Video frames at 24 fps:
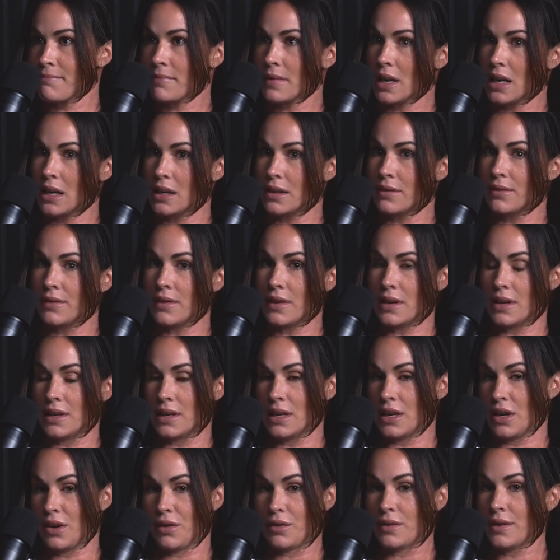
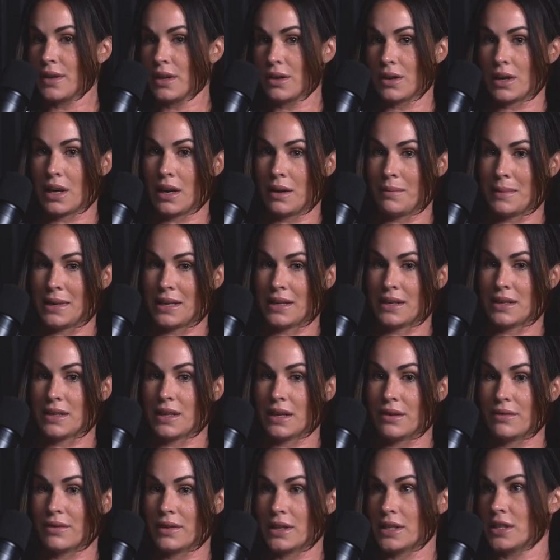If they're coming and
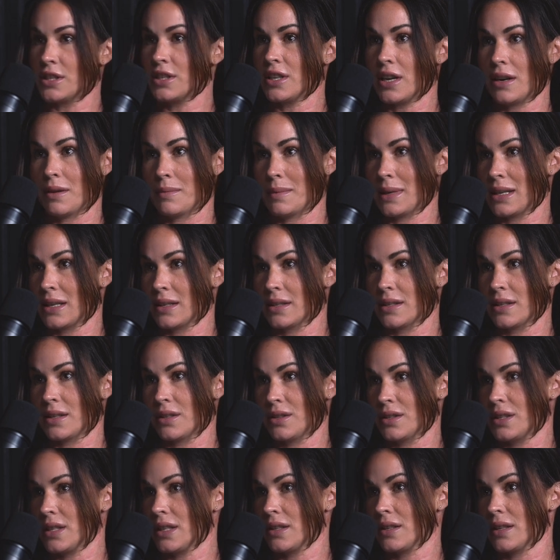they've reached out because they're
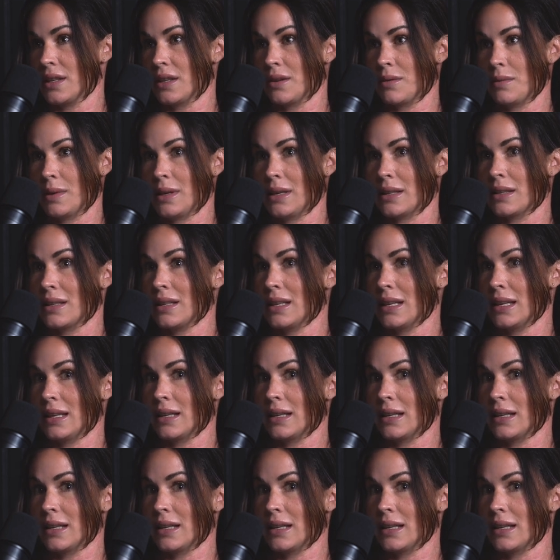dealing with